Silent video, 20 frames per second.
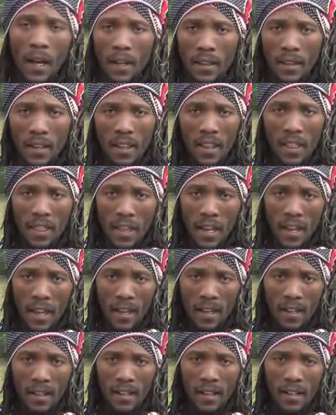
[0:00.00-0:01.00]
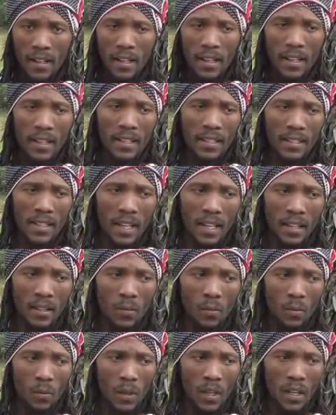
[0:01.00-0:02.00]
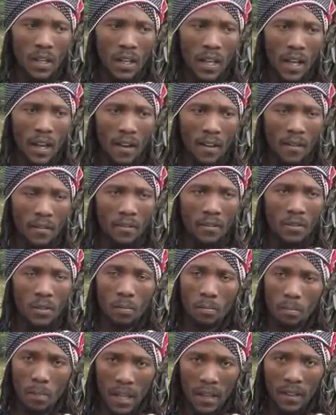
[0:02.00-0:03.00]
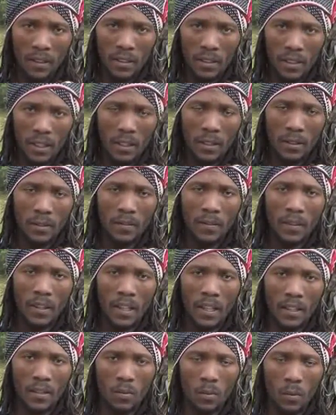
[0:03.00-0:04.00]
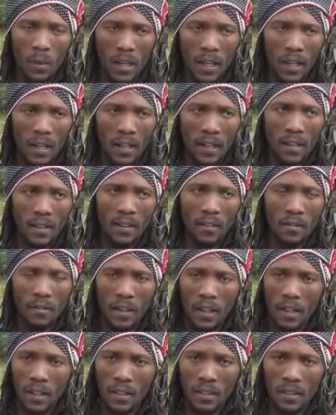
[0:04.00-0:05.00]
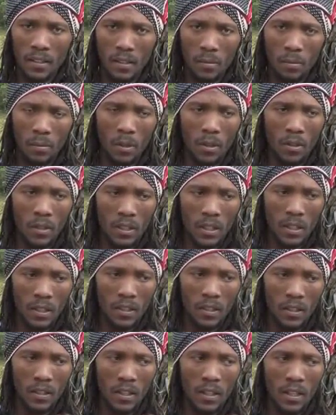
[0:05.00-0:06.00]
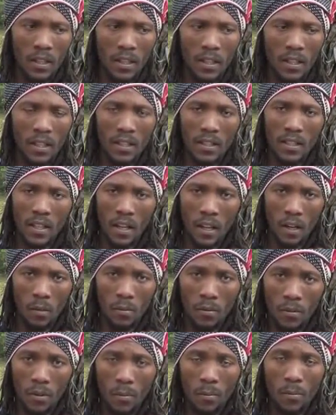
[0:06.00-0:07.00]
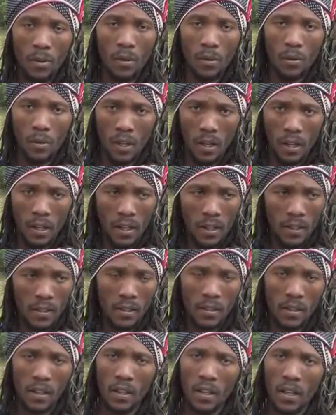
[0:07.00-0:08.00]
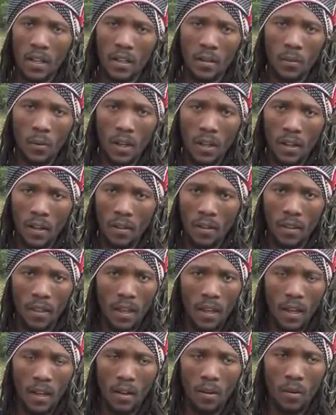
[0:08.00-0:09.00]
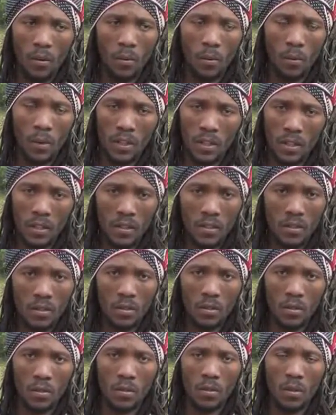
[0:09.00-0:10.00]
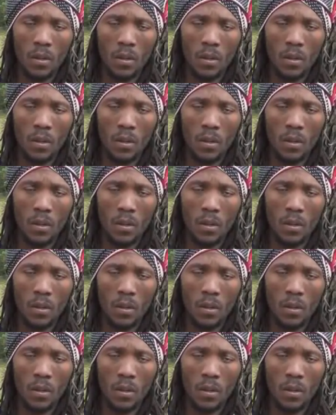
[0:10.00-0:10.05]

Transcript: Another thing is that we have to build. That's where the funds, the project needs help from you guys. Anyone out there who wishes to